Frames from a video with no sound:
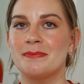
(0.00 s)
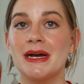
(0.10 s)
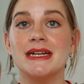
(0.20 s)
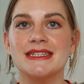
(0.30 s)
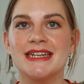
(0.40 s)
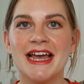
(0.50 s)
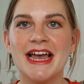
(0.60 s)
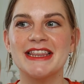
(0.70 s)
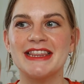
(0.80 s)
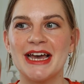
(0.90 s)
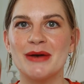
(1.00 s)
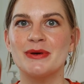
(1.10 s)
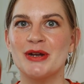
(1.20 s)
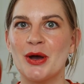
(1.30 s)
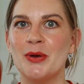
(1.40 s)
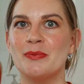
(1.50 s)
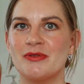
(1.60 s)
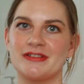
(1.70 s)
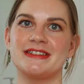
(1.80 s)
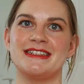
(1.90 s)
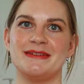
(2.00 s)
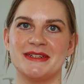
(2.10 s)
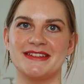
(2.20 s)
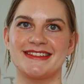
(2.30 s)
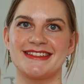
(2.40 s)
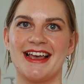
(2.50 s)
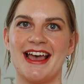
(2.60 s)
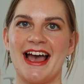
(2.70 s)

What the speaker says: but there were no price limits.